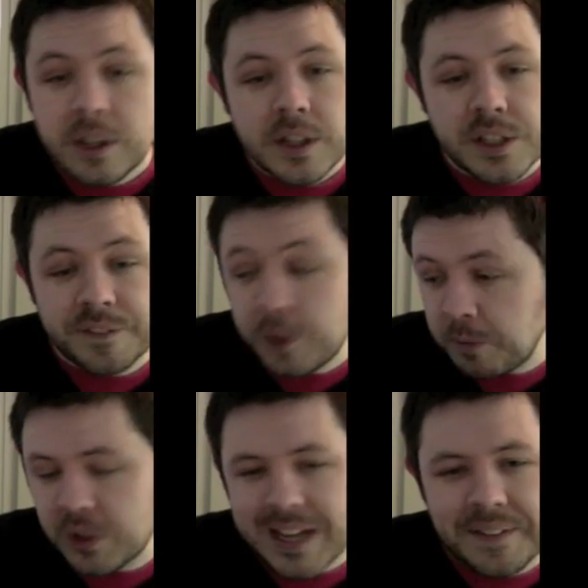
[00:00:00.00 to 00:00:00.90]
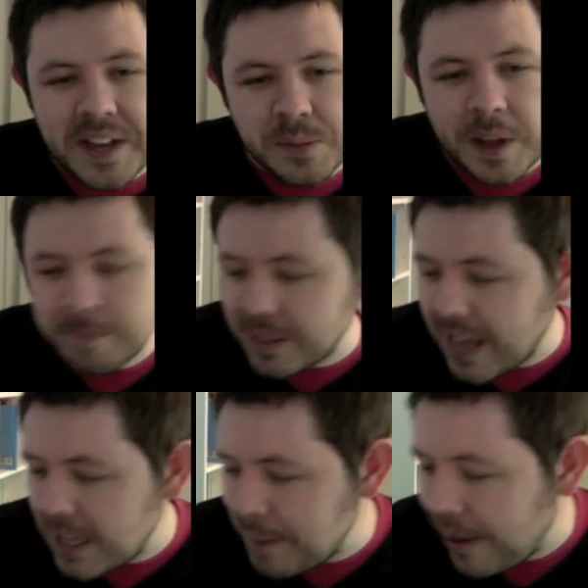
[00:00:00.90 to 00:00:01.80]
There's a few more down there as well. I've been
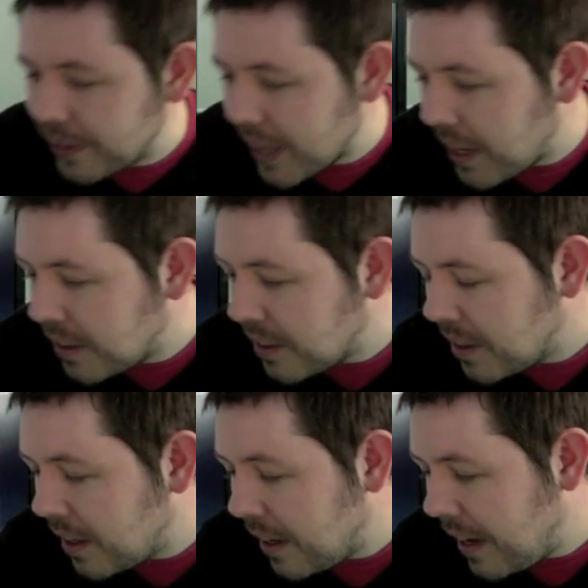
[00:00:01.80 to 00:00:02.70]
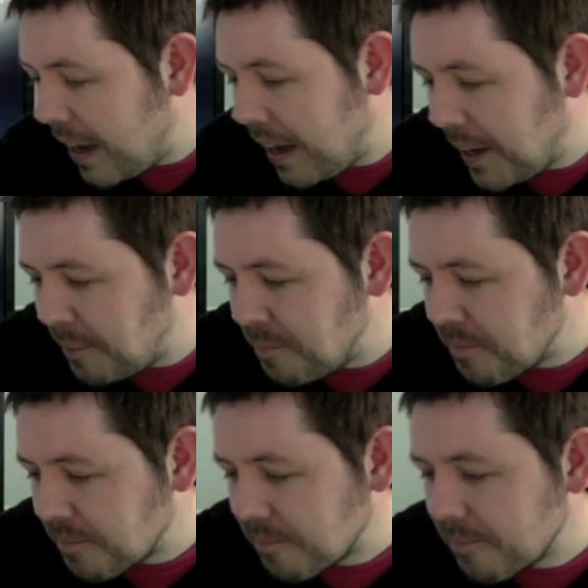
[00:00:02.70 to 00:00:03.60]
getting them out again, and
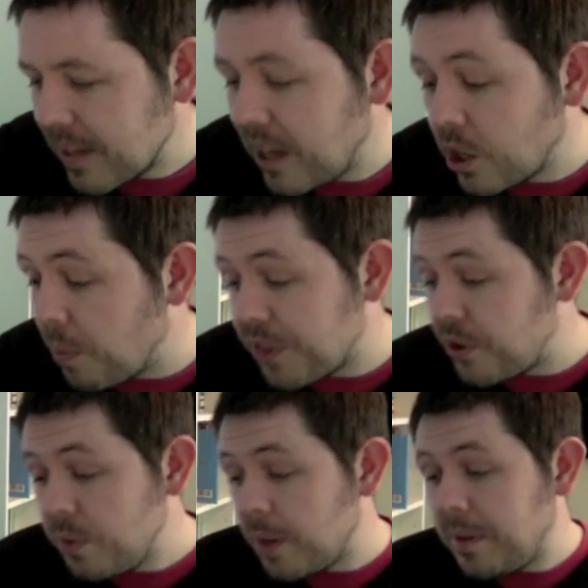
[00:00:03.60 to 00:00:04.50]
going through them.